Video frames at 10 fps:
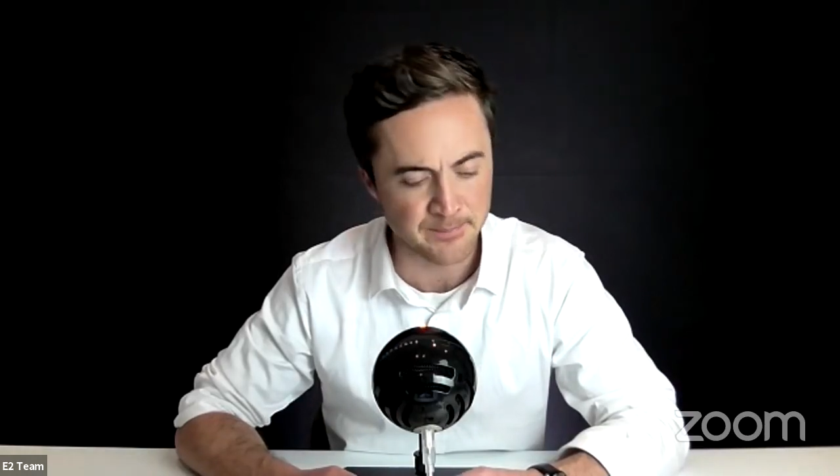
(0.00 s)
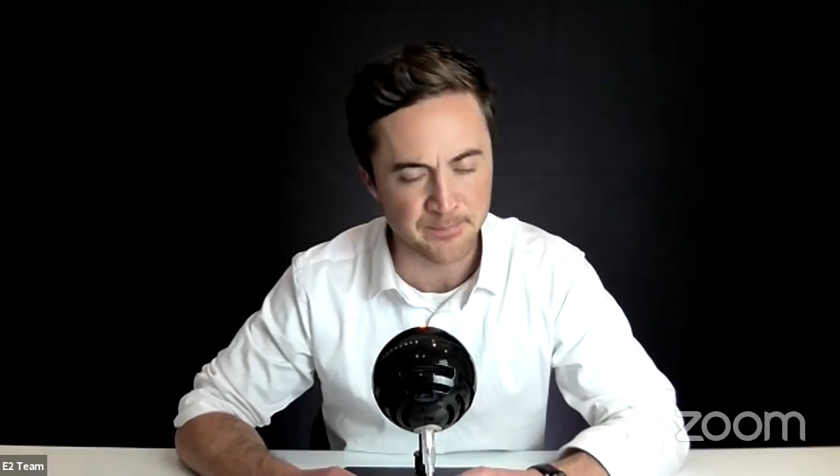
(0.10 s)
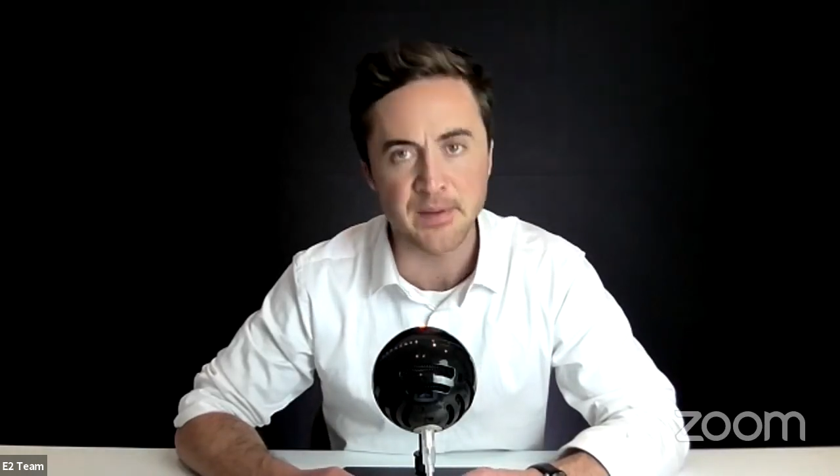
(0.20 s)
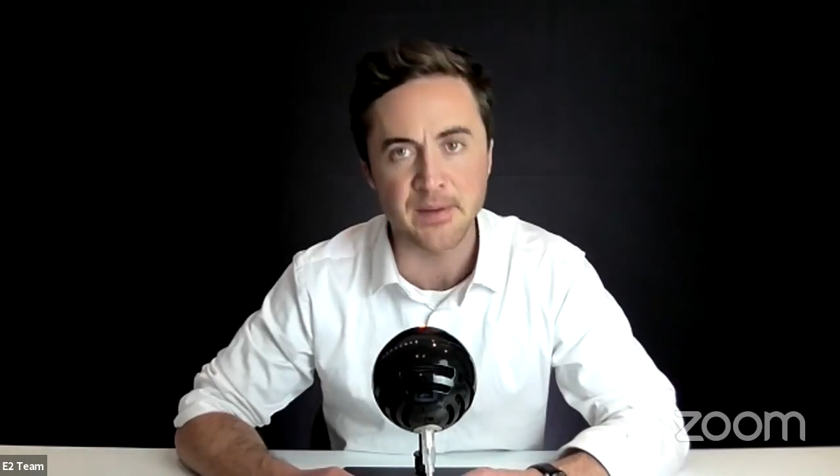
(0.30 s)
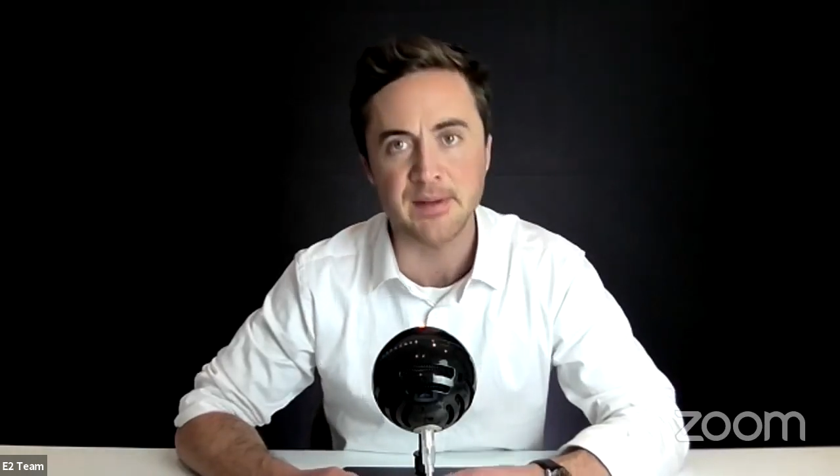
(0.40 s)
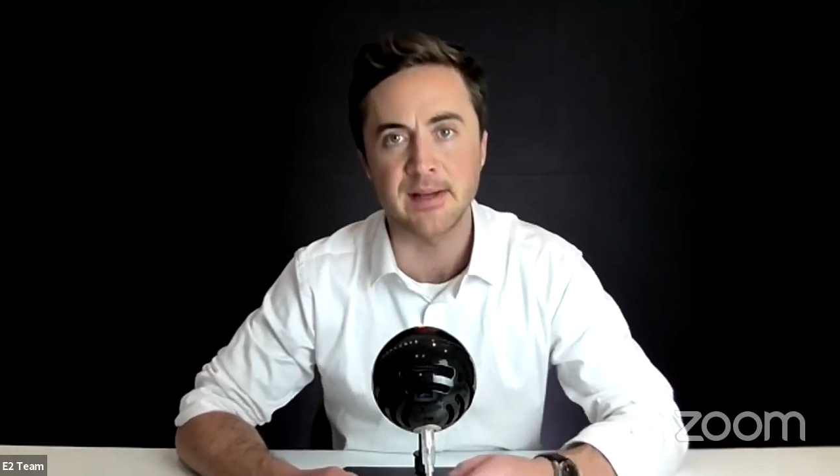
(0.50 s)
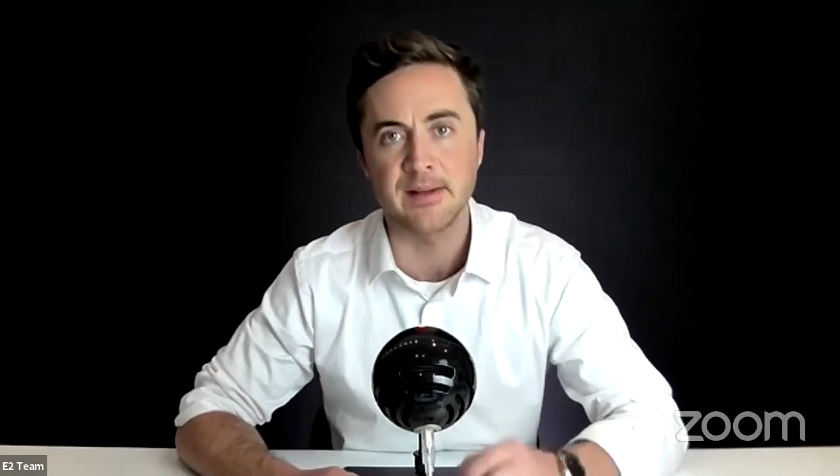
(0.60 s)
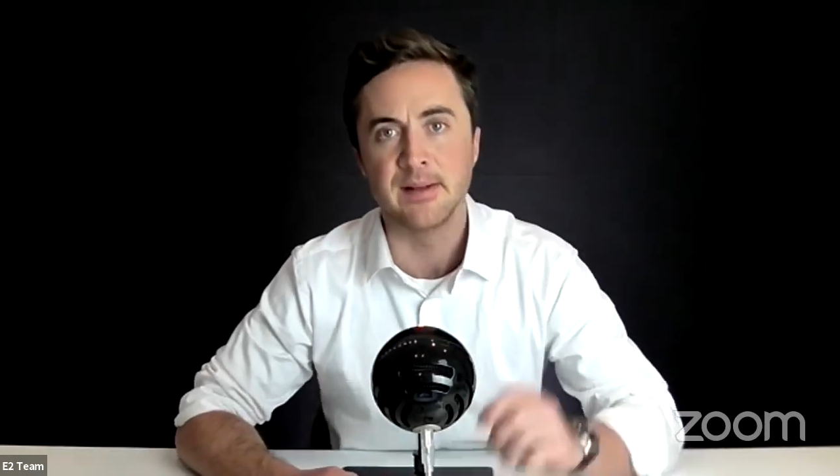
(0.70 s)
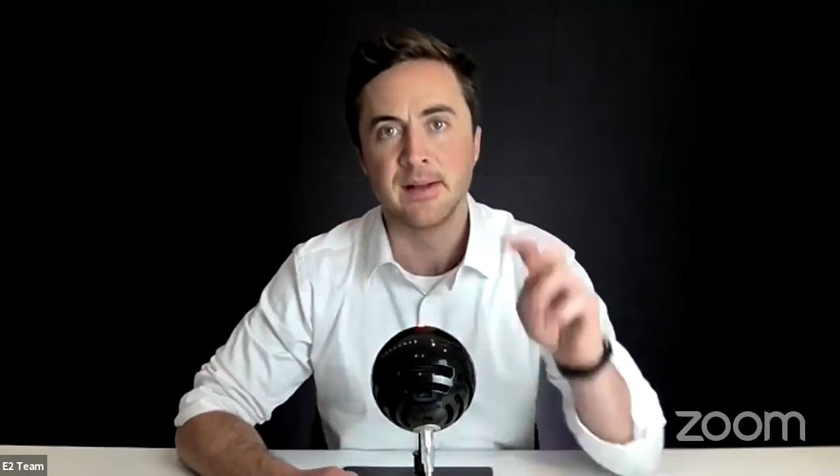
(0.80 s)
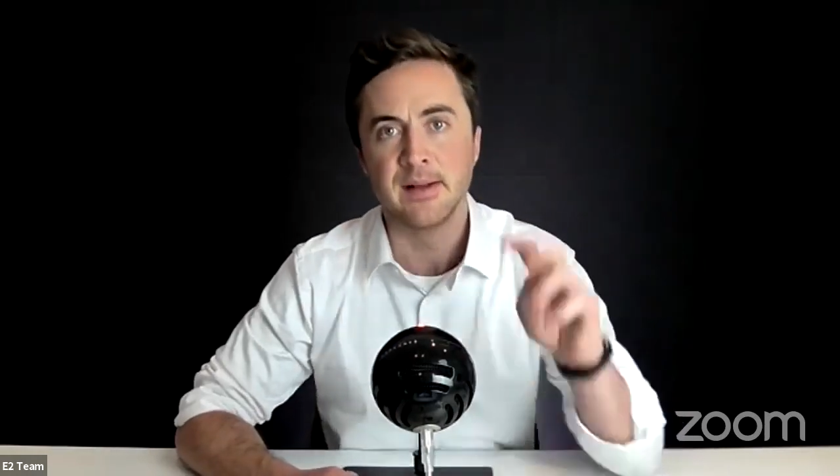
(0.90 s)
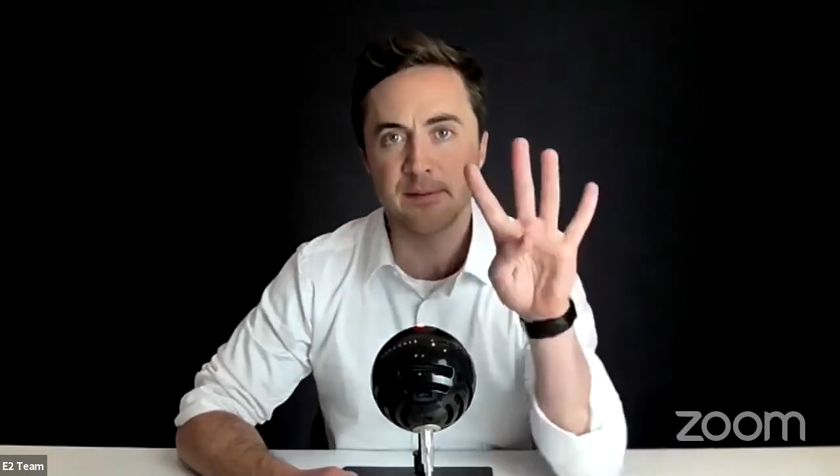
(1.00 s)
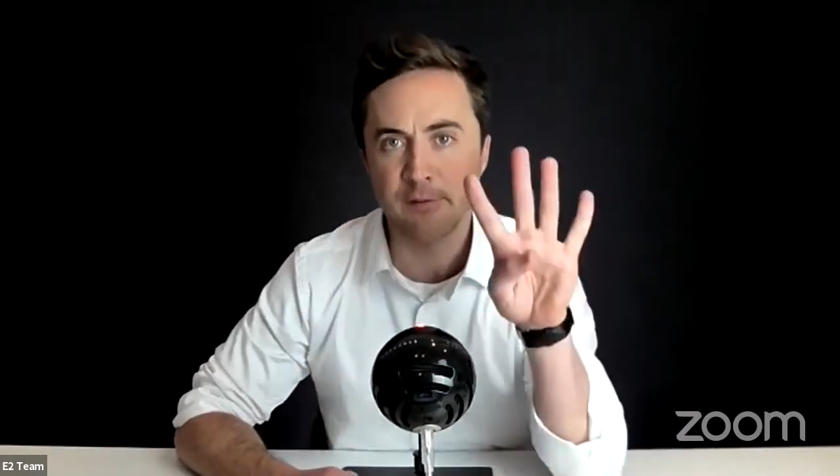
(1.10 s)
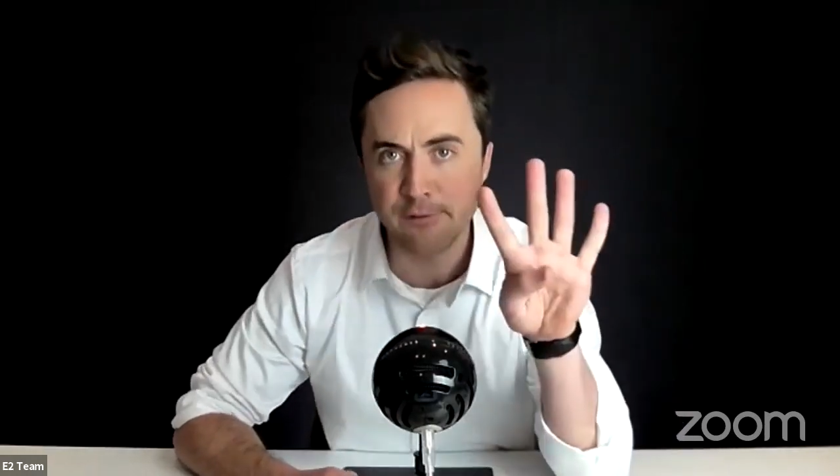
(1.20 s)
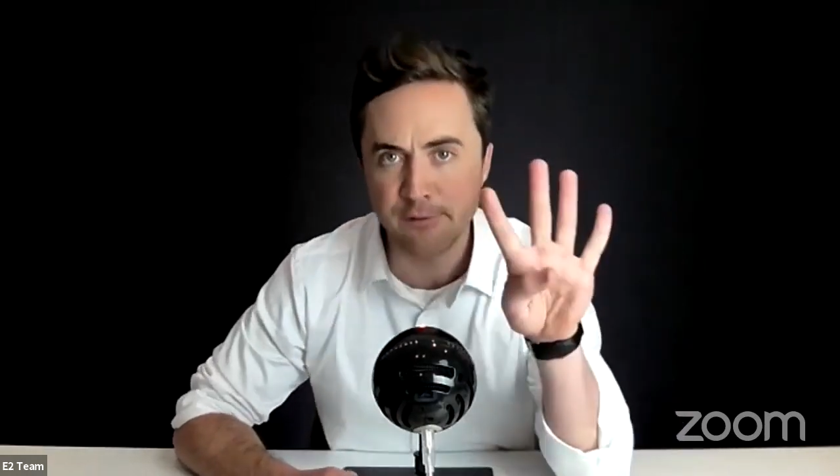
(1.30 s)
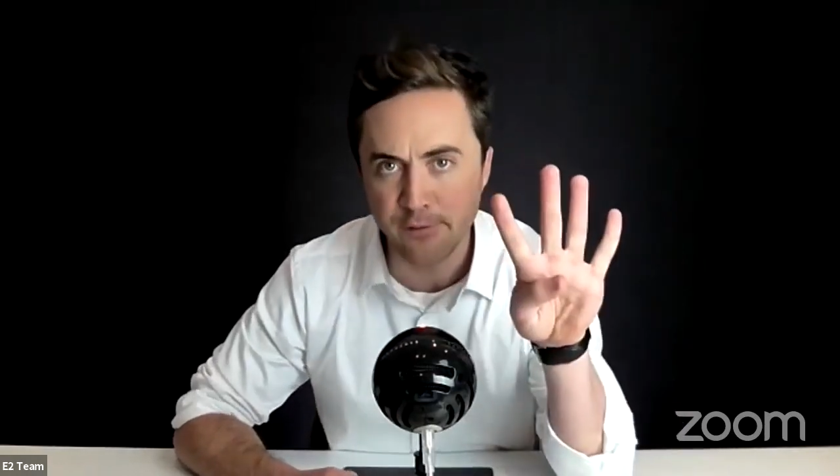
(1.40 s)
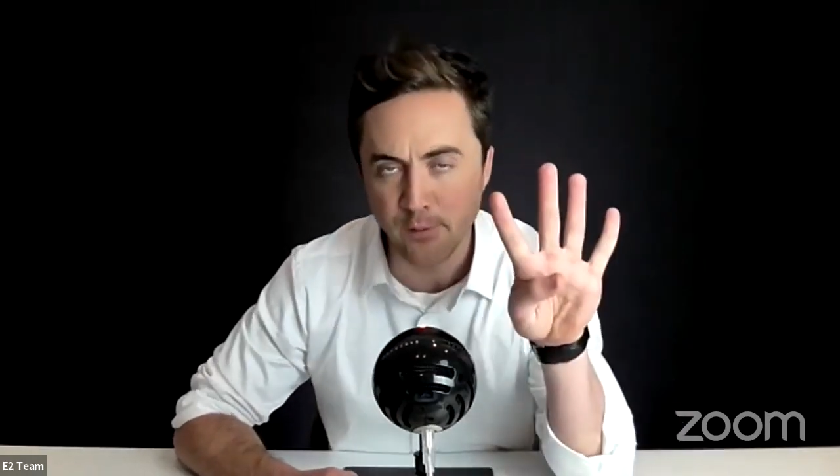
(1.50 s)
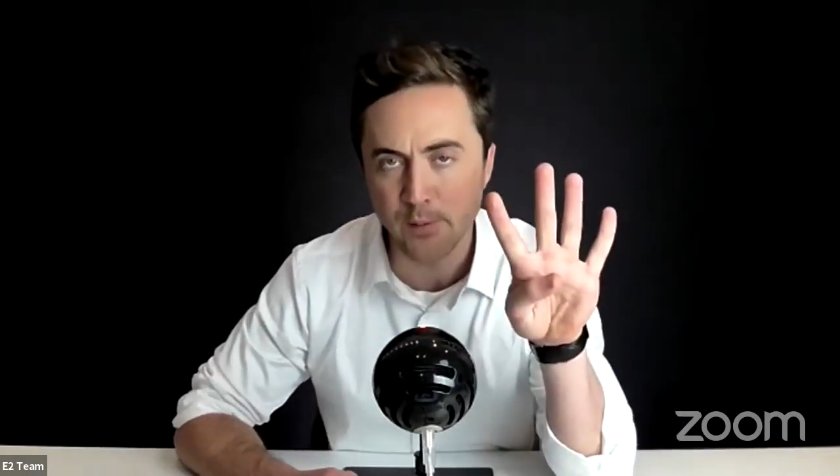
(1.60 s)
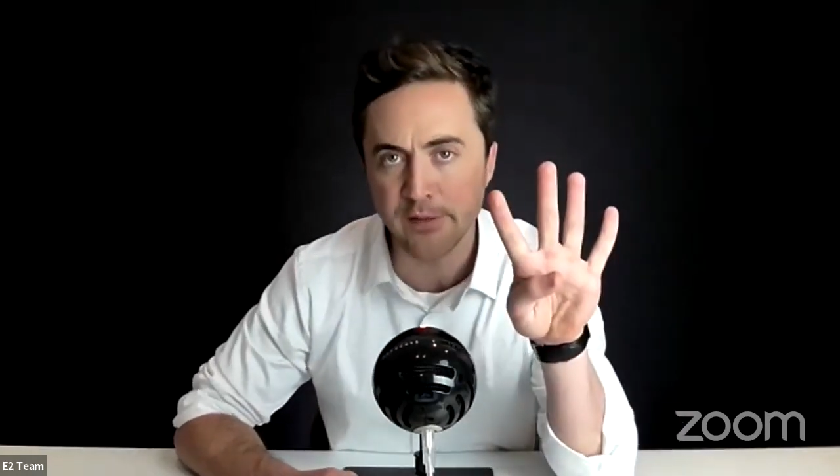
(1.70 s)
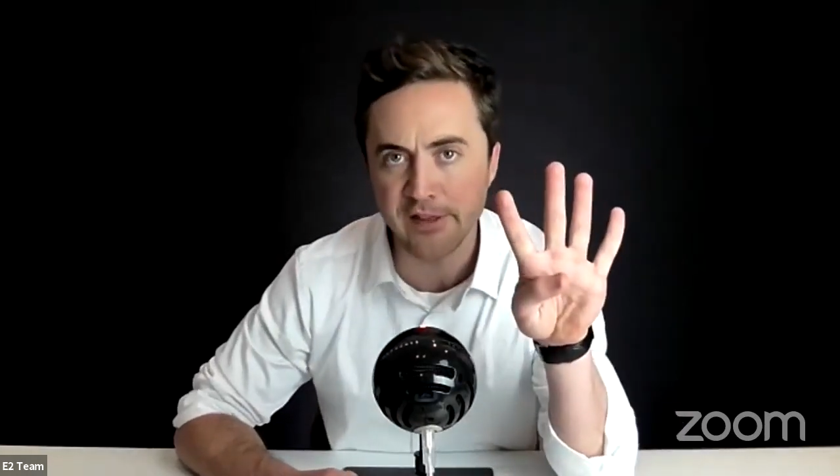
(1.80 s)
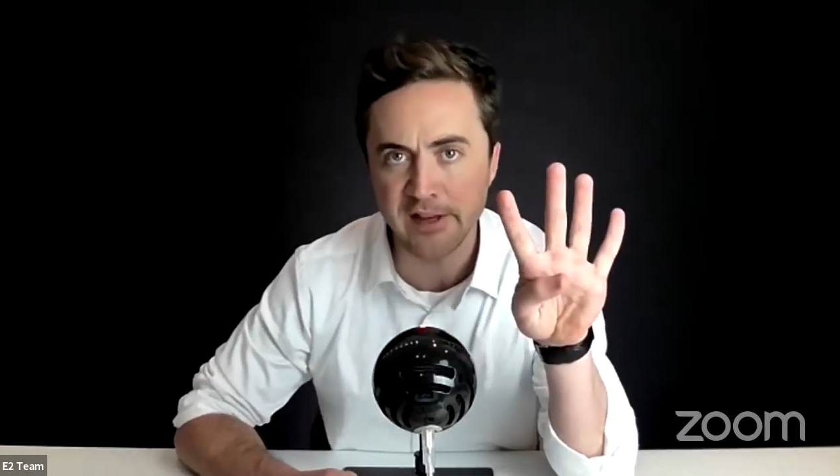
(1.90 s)
Okay, there are 4
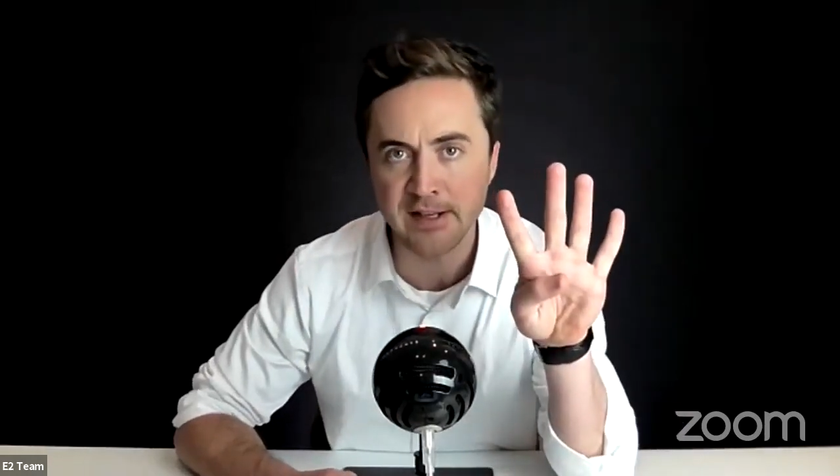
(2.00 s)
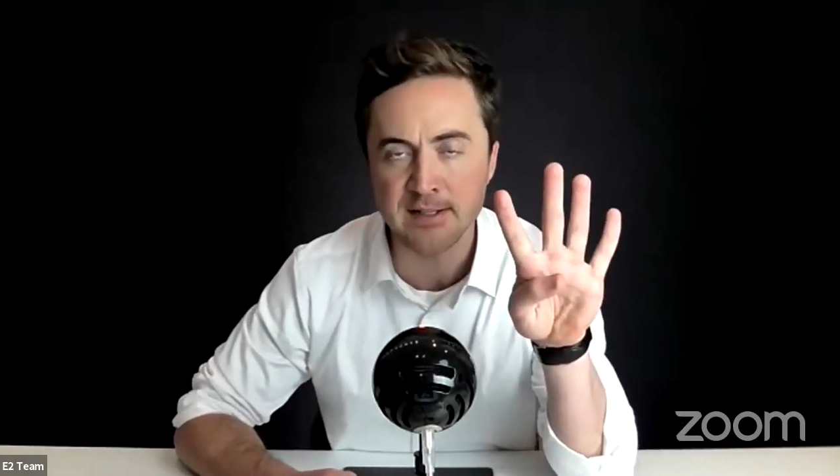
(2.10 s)
things